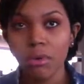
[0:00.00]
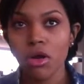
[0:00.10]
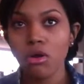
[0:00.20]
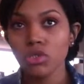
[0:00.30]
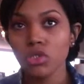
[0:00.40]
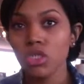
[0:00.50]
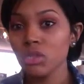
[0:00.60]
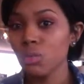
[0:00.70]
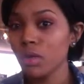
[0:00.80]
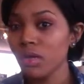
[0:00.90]
Our culture
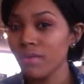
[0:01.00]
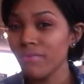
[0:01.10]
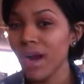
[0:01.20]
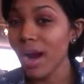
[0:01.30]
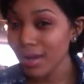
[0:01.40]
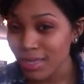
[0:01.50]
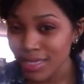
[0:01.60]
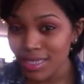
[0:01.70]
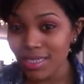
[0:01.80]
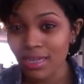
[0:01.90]
is one of
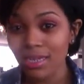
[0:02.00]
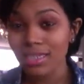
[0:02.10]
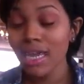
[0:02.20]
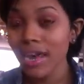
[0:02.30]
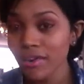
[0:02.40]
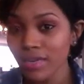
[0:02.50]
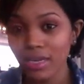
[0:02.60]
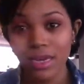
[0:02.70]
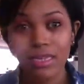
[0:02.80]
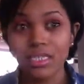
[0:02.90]
honesty,
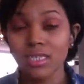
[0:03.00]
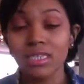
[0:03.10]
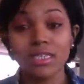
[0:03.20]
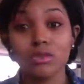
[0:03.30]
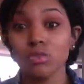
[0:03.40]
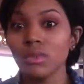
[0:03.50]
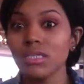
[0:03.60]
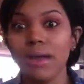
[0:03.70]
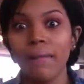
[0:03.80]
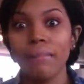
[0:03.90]
integrity. It's
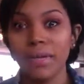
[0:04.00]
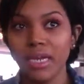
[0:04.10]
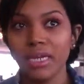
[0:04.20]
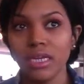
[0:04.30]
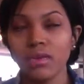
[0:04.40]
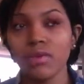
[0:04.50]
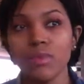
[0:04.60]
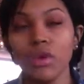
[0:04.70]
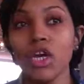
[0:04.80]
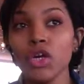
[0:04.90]
a big deal.
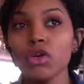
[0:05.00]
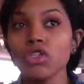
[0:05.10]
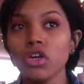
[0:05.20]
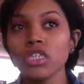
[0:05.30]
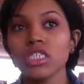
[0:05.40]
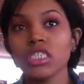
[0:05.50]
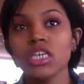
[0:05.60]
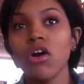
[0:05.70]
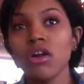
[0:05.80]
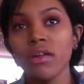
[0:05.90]
And you start to
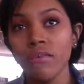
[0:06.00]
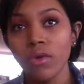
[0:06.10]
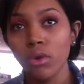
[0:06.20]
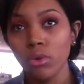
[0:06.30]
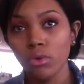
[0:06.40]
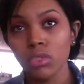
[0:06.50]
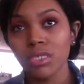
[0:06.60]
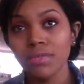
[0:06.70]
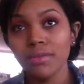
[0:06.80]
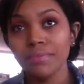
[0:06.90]
see all of those
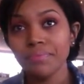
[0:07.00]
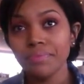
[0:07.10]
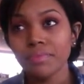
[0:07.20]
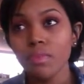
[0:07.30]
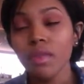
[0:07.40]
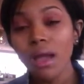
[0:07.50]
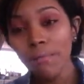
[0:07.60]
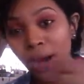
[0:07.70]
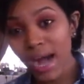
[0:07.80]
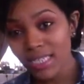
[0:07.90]

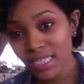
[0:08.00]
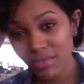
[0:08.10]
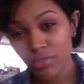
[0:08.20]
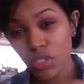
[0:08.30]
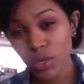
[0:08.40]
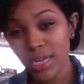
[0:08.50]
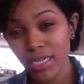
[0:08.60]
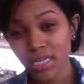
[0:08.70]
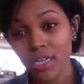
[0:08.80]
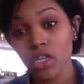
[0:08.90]
positive
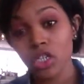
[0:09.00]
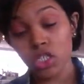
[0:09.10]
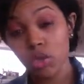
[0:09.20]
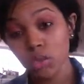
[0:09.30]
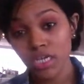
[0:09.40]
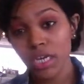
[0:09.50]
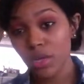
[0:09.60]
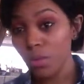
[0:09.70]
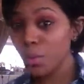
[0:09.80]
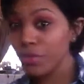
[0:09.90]
traits that are
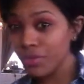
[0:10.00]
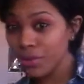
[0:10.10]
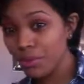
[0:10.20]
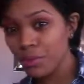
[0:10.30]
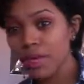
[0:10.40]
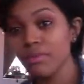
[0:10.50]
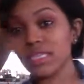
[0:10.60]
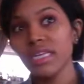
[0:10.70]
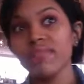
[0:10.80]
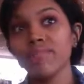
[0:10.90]
associated with you,
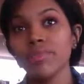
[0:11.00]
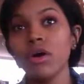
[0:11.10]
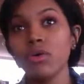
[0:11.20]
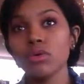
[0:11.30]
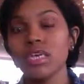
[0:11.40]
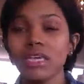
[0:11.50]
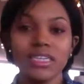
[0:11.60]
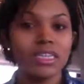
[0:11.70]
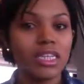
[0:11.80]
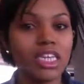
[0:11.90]
instead of those
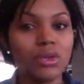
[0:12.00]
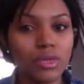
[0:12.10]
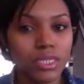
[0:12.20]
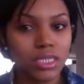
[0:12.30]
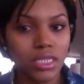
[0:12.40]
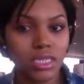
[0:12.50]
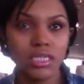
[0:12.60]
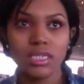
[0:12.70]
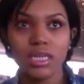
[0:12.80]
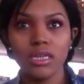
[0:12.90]

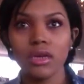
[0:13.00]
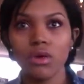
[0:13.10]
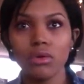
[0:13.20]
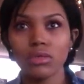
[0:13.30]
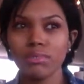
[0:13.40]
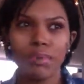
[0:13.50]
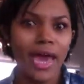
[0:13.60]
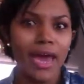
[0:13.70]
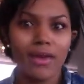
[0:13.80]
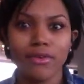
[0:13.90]
delinquencies and those
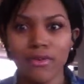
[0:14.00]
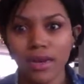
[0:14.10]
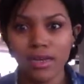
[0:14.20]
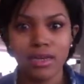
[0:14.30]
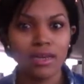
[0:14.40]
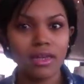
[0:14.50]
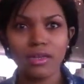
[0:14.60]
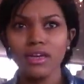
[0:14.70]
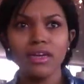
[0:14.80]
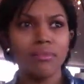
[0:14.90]
bad credit and
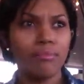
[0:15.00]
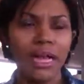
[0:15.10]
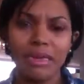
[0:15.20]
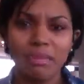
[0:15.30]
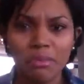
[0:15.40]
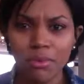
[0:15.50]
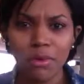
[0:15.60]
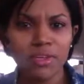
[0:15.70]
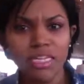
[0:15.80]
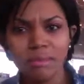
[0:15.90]
black people
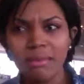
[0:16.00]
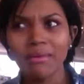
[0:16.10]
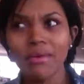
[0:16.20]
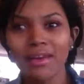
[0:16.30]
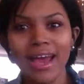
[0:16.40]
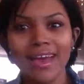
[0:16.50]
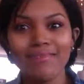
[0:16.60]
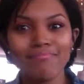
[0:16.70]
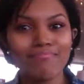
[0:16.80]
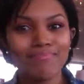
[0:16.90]
are this, black people are
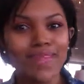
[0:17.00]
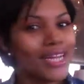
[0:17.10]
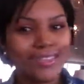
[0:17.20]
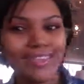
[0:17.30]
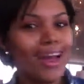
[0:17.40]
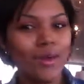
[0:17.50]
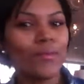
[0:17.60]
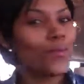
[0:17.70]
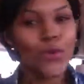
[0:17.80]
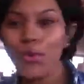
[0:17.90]
that. That's not
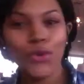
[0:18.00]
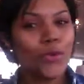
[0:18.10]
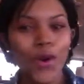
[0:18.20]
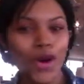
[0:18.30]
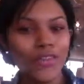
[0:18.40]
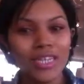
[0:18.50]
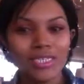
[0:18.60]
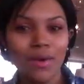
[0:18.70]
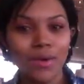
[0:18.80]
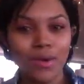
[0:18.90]
who you are. That's
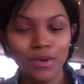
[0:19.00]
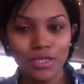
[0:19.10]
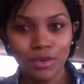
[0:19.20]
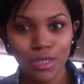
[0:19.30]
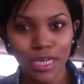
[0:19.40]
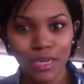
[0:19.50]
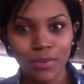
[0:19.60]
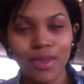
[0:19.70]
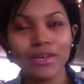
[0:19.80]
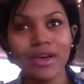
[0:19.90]
not what you're associated
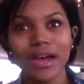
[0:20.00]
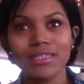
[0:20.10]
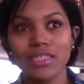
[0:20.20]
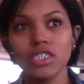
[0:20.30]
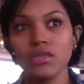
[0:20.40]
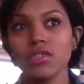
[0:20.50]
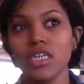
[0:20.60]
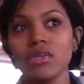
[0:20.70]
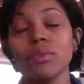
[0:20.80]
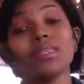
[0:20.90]
with. You're actually
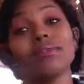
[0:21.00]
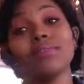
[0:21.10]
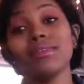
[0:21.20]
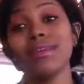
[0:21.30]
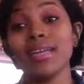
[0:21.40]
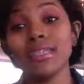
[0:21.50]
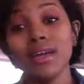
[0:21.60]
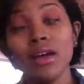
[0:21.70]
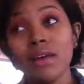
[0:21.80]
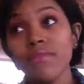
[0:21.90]
associated with something that's
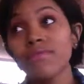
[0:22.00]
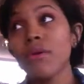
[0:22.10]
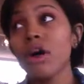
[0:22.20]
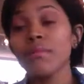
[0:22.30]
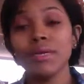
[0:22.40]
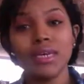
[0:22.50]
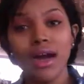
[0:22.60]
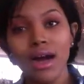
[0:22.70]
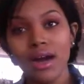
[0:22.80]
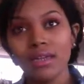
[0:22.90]
far
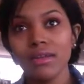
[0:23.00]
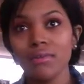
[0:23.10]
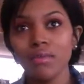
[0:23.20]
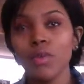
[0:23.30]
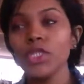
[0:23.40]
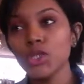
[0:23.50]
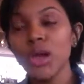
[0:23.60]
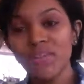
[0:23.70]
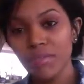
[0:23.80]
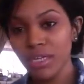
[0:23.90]
beyond what you
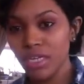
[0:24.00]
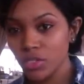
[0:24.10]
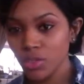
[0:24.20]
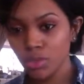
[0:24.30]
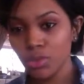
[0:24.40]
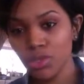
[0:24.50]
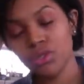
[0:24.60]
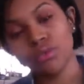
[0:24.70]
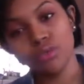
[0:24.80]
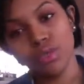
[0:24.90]
have been introduced
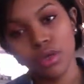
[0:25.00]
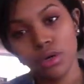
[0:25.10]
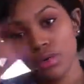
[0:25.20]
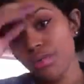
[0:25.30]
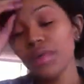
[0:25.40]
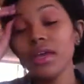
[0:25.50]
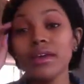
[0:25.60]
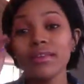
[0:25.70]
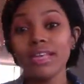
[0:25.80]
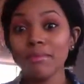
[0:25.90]
to. So
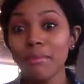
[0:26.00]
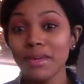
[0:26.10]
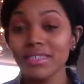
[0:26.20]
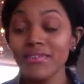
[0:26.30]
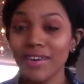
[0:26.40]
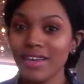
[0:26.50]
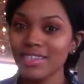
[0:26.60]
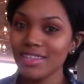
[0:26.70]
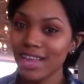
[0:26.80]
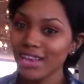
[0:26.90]
that's my best advice,
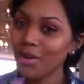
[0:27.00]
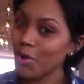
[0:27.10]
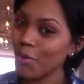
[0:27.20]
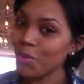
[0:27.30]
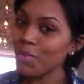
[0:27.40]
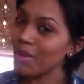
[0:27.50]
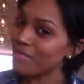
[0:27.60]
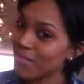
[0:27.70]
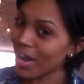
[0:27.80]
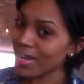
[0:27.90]
to like go
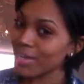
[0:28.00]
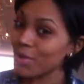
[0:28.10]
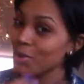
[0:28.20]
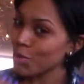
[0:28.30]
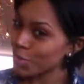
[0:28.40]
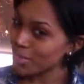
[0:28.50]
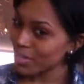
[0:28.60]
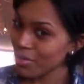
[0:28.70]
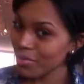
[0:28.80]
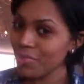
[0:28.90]
and find
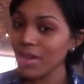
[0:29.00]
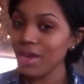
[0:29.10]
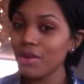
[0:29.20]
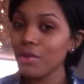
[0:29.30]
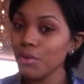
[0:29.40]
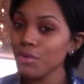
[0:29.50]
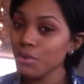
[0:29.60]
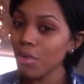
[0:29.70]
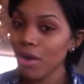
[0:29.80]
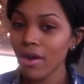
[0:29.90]
yourself and who
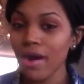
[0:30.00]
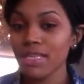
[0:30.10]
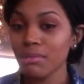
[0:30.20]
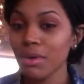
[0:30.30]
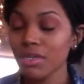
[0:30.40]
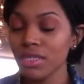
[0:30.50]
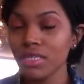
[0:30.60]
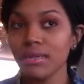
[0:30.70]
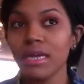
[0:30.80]
you are as a person.